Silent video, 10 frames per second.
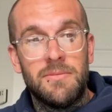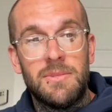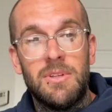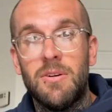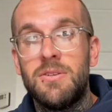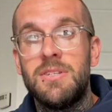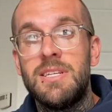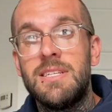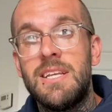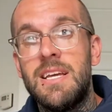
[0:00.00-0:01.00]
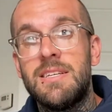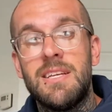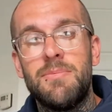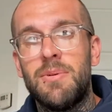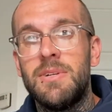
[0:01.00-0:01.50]
Doctors these days,
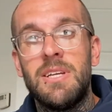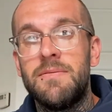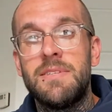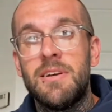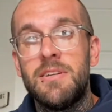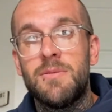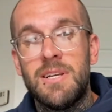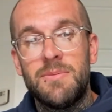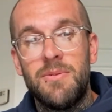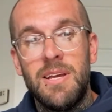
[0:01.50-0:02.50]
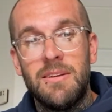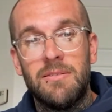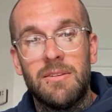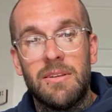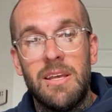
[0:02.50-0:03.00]
they probably didn't even tell you to aspirate.
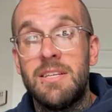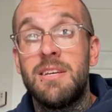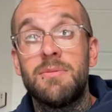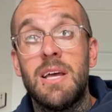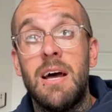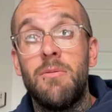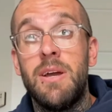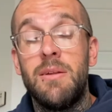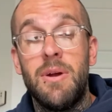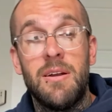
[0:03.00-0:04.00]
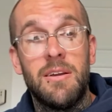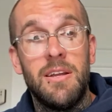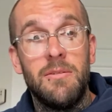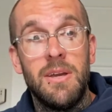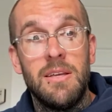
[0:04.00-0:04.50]
It seems that way in America
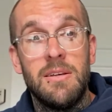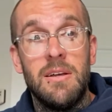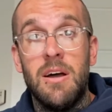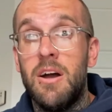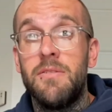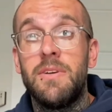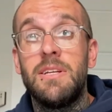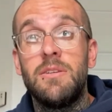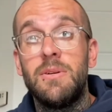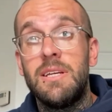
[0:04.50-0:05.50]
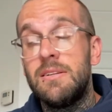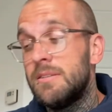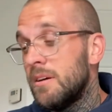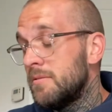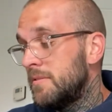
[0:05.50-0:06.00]
anyway. I don't think they do in England
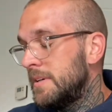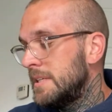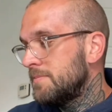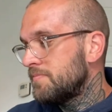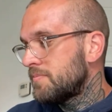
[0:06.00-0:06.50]
either, really.